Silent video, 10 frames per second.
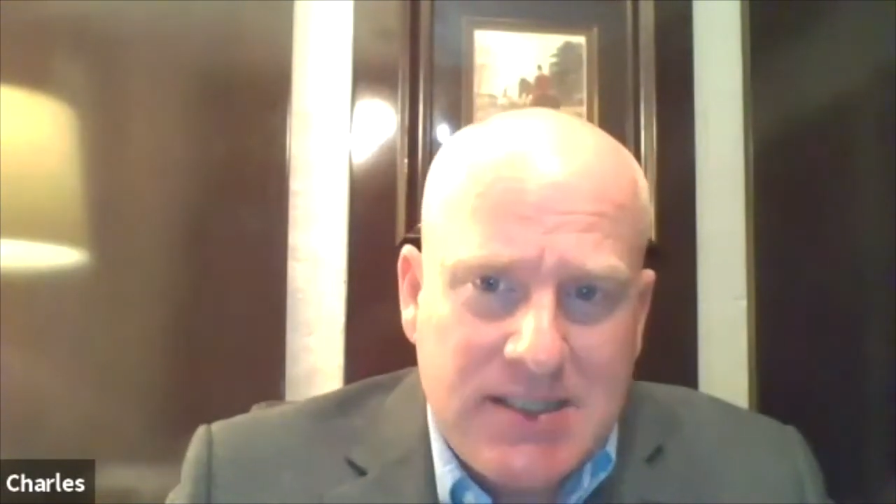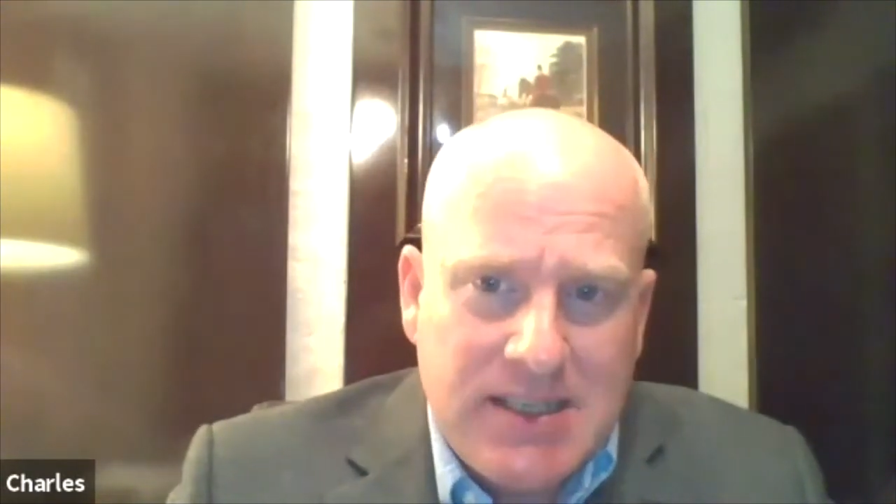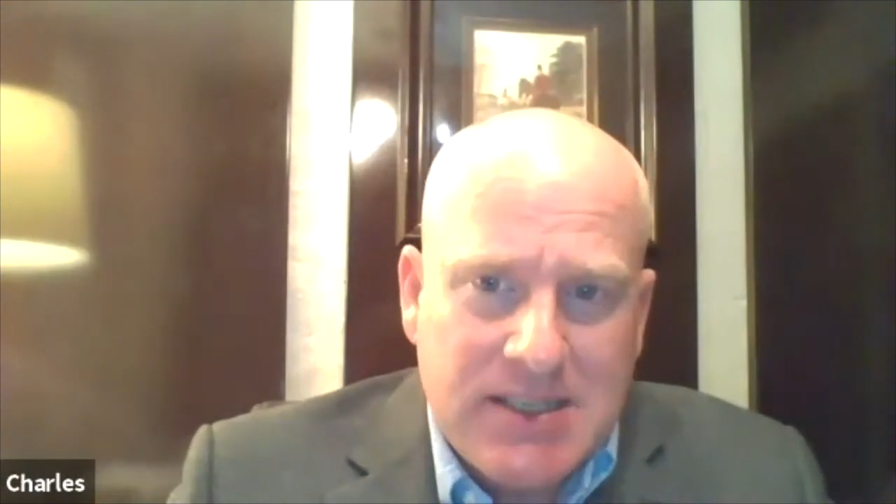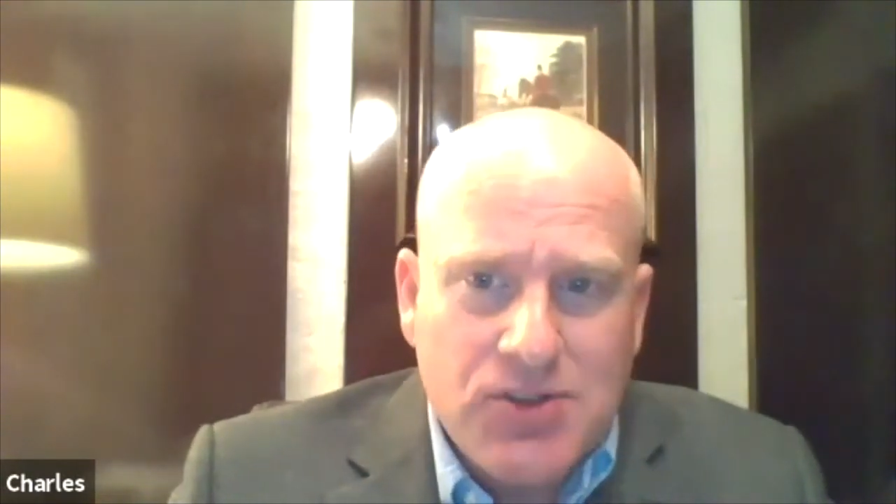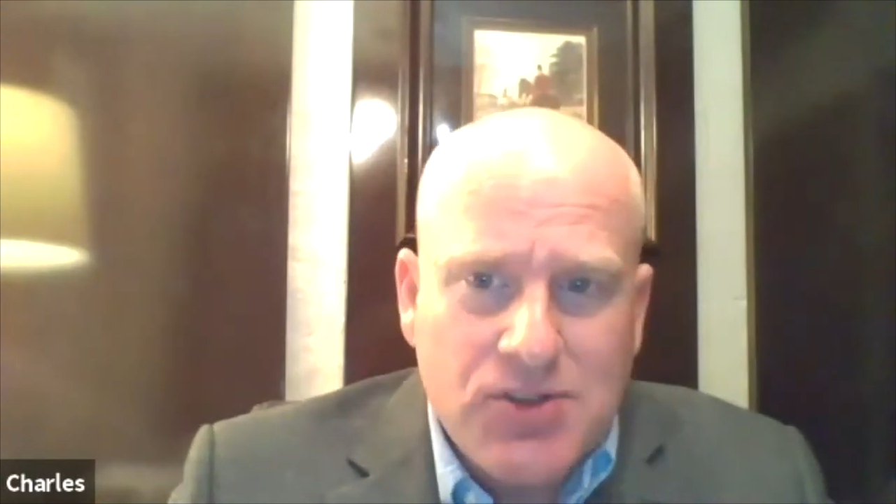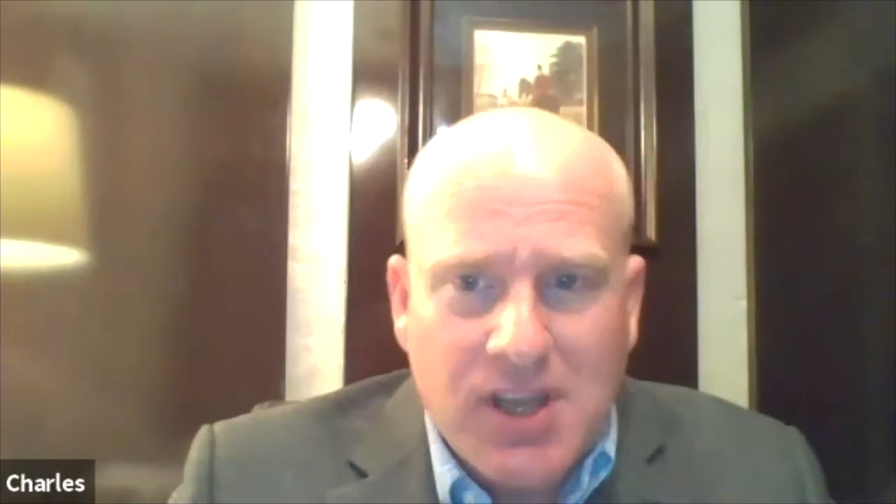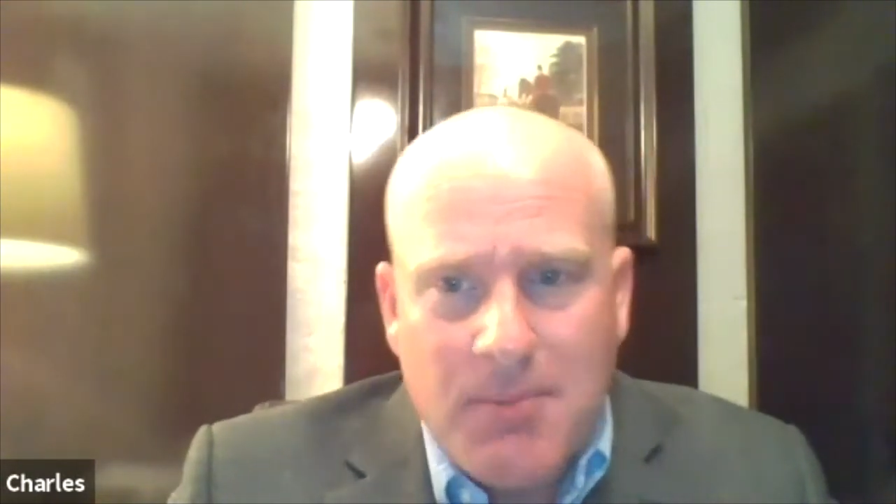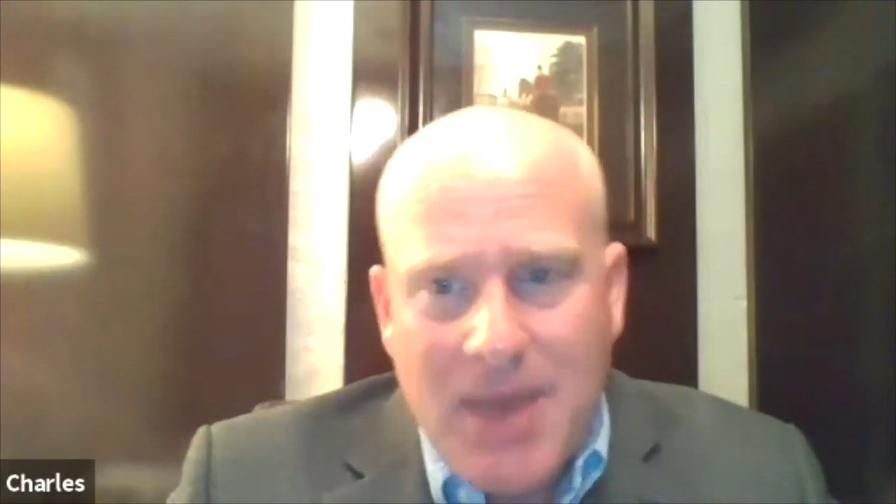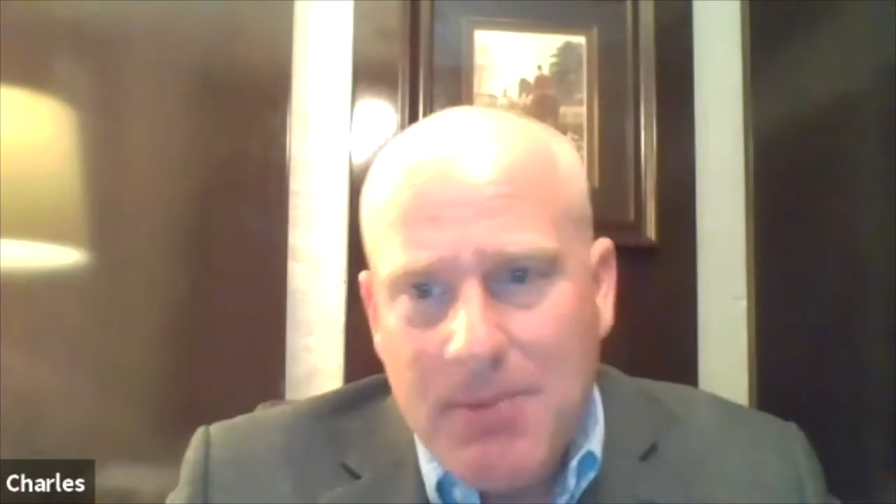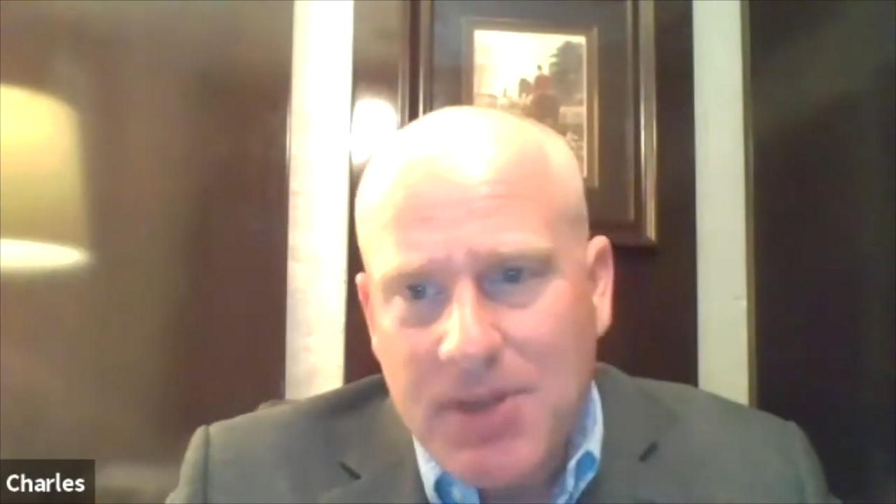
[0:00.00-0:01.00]
into the
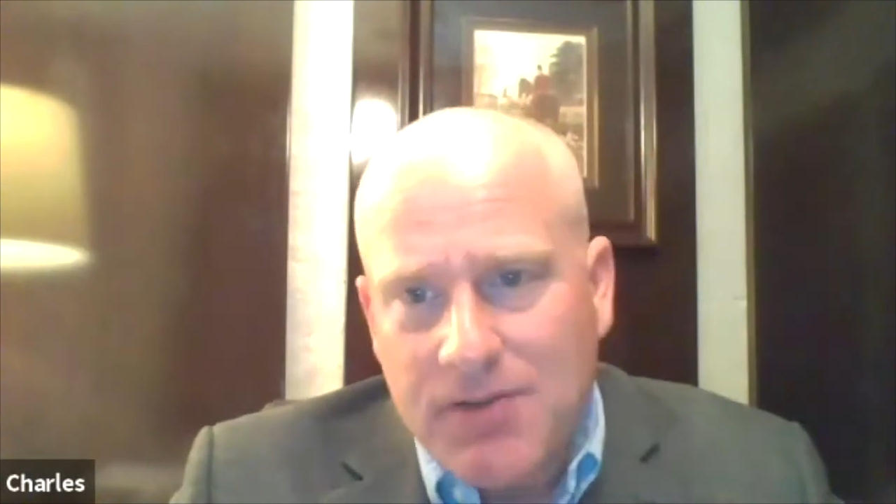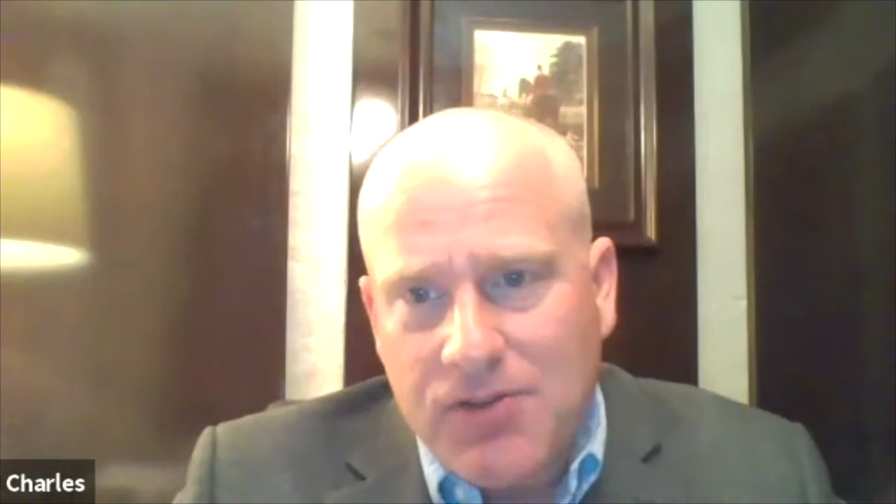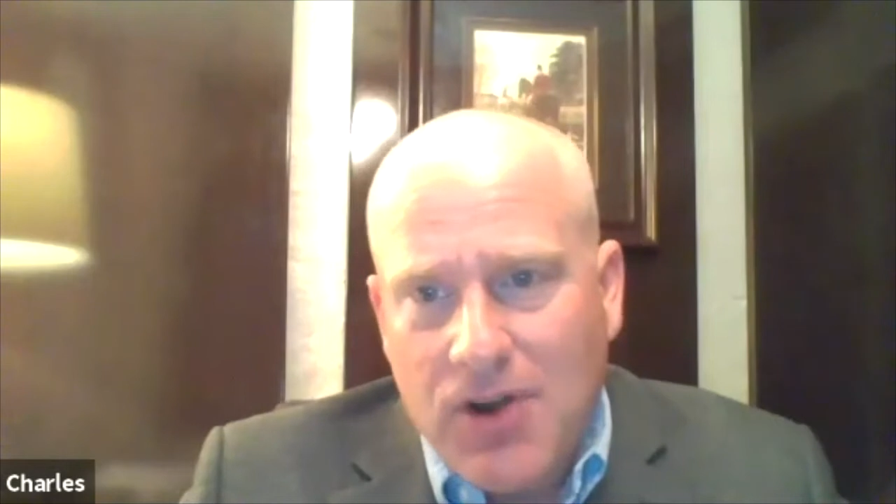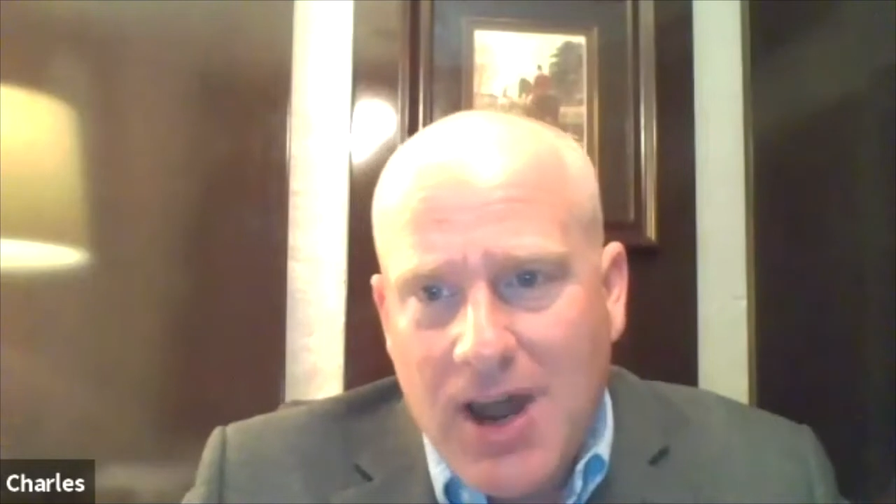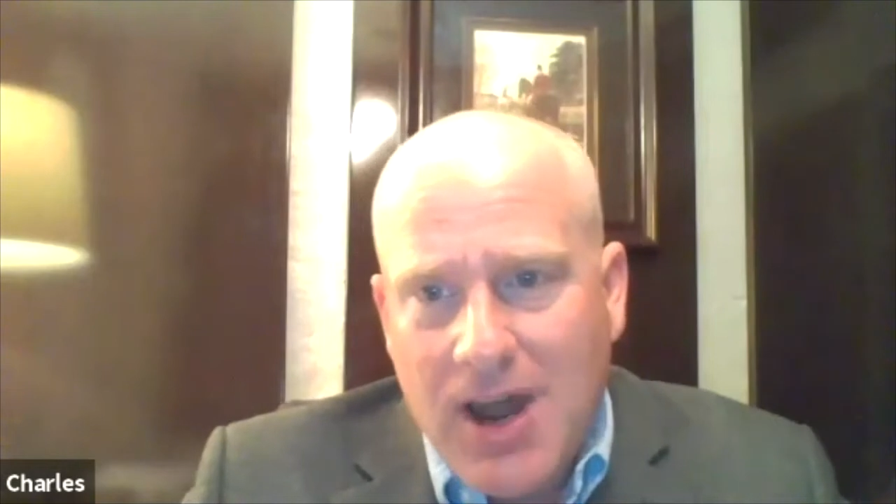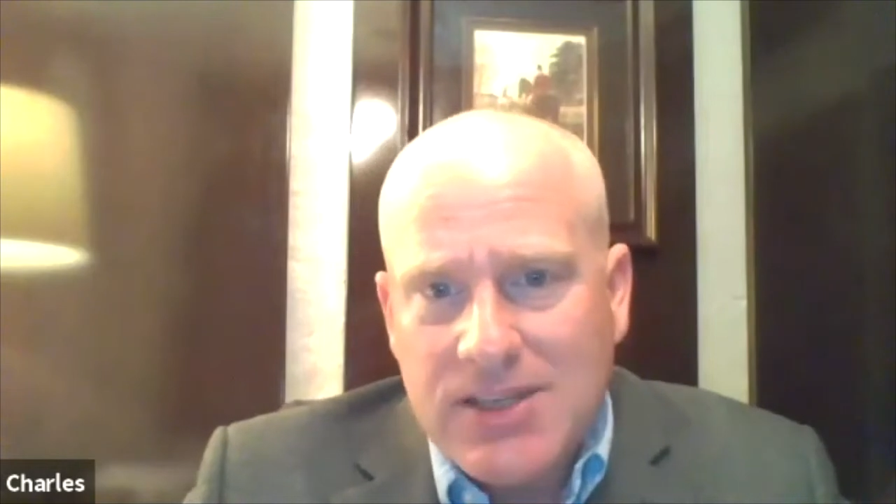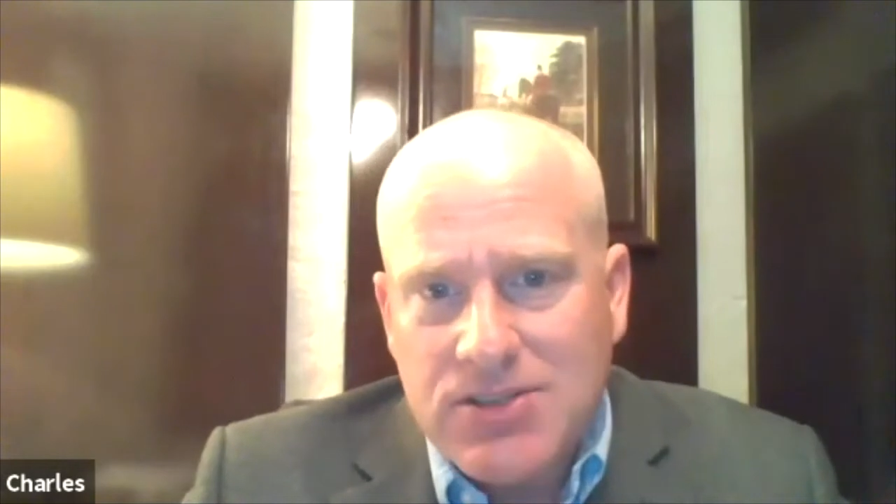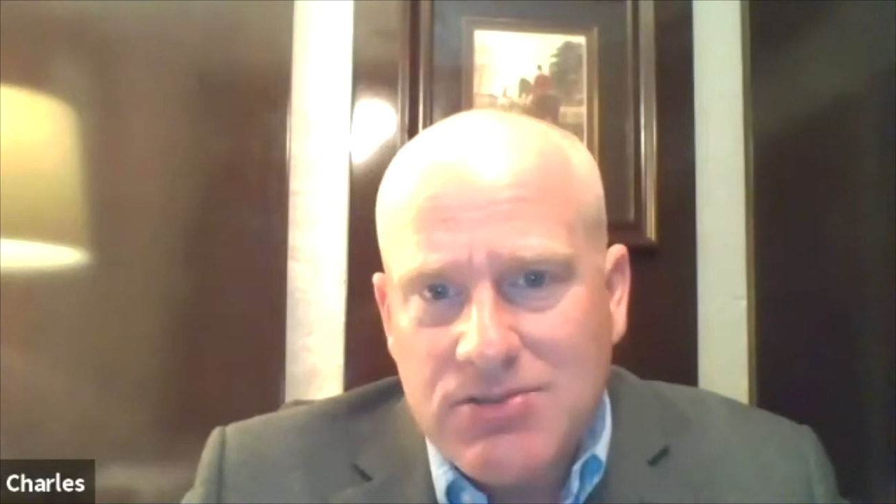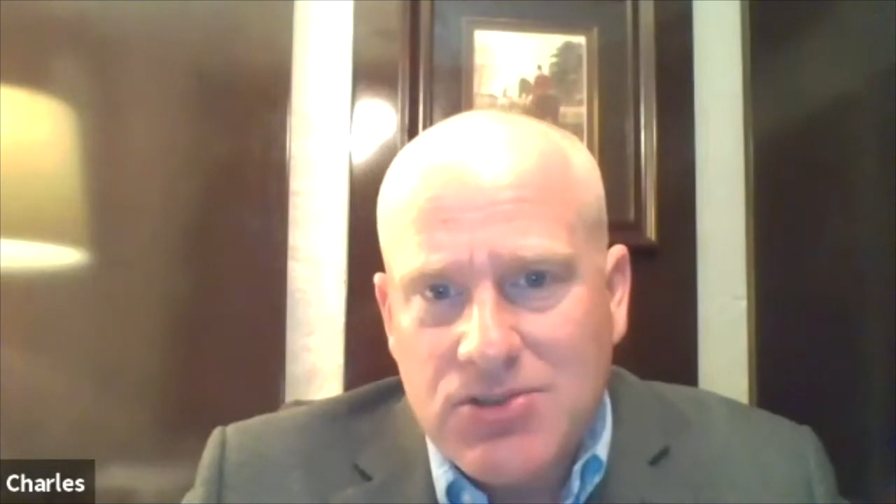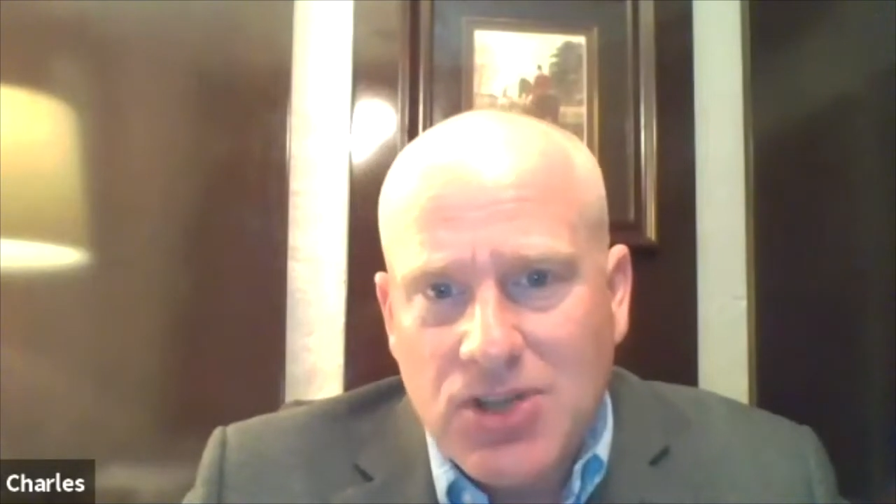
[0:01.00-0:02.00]
commandment of Christ